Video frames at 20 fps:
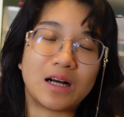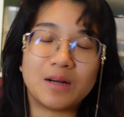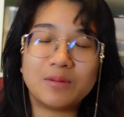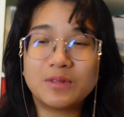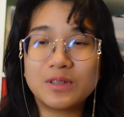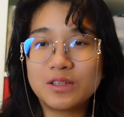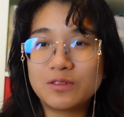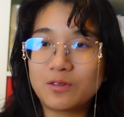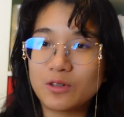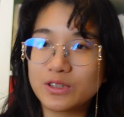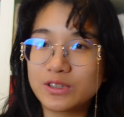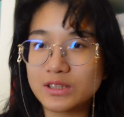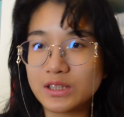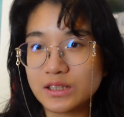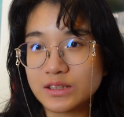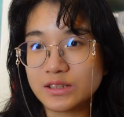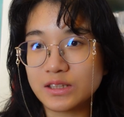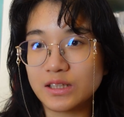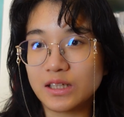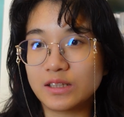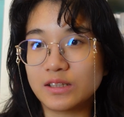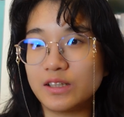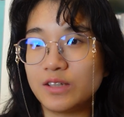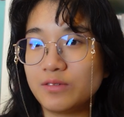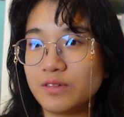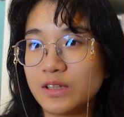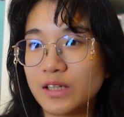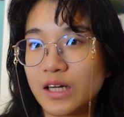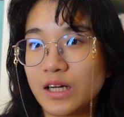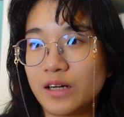I'm really fortunate to like live
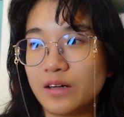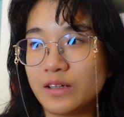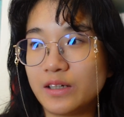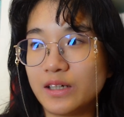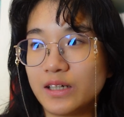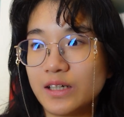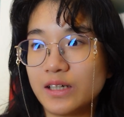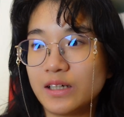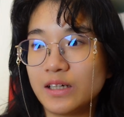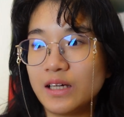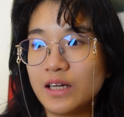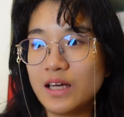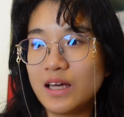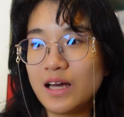in the area.